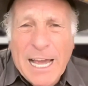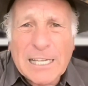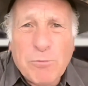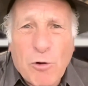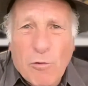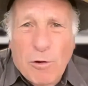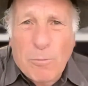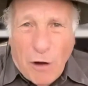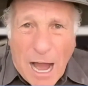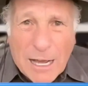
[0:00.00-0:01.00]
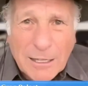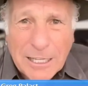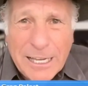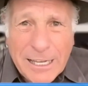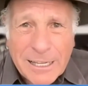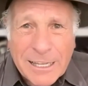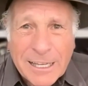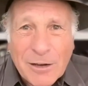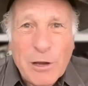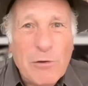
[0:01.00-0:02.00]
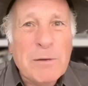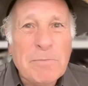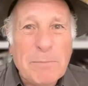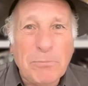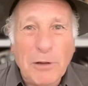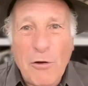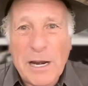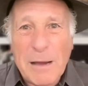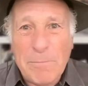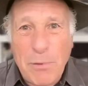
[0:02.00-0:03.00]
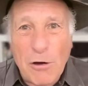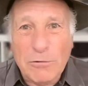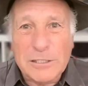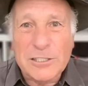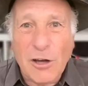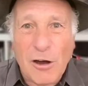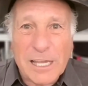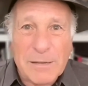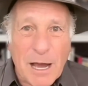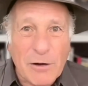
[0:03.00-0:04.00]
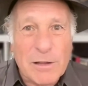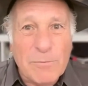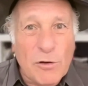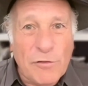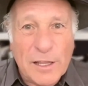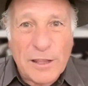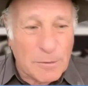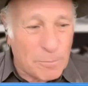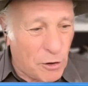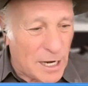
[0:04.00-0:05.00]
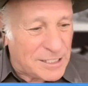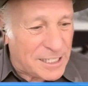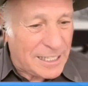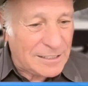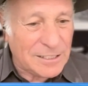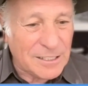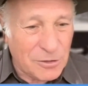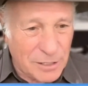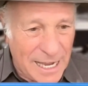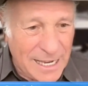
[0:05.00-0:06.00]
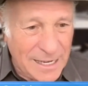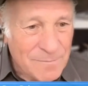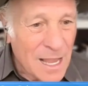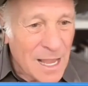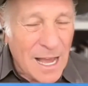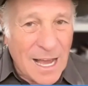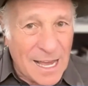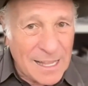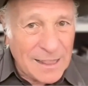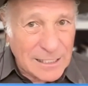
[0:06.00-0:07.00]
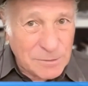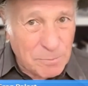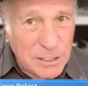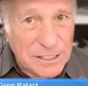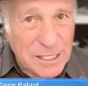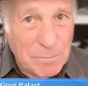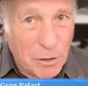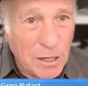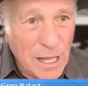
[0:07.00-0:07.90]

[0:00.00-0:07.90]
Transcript: export were broccoli, we wouldn't be blowing up boats and talking about removing their president. Okay? That's pretty simple.